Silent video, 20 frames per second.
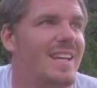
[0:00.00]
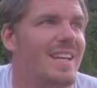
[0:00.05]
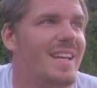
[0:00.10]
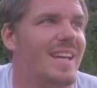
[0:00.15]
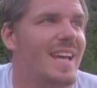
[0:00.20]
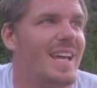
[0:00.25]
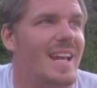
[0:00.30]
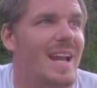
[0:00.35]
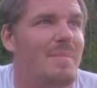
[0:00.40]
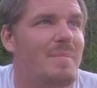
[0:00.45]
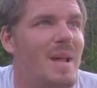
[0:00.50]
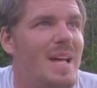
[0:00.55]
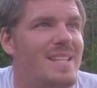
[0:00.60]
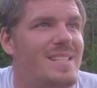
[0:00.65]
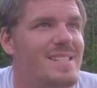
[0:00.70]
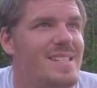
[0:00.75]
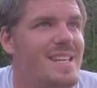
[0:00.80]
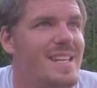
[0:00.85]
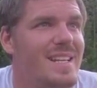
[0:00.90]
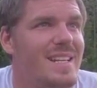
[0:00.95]
and I'm
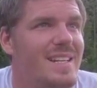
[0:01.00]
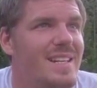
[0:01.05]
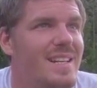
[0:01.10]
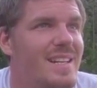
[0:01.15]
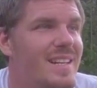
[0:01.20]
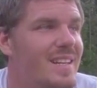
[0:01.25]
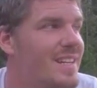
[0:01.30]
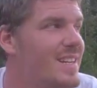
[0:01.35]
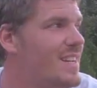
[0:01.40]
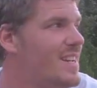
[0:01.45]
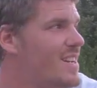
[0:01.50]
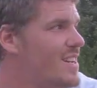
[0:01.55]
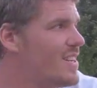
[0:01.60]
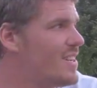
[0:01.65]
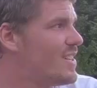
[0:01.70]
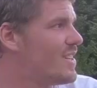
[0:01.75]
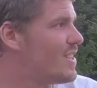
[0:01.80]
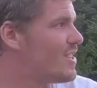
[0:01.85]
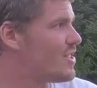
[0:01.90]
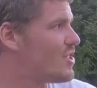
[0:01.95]
not seeing
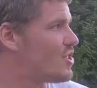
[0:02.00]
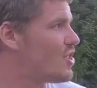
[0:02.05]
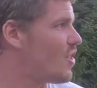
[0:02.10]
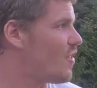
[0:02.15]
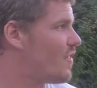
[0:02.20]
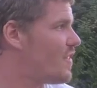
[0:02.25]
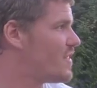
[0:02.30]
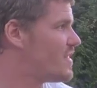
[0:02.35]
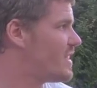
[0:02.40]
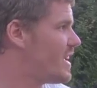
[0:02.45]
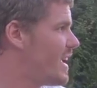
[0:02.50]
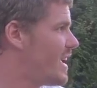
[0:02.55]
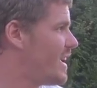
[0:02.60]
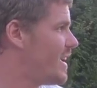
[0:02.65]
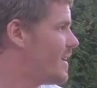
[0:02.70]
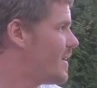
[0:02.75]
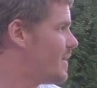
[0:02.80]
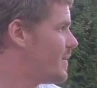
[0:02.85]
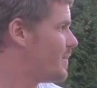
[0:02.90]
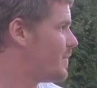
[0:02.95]

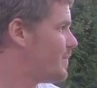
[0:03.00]
surfacing,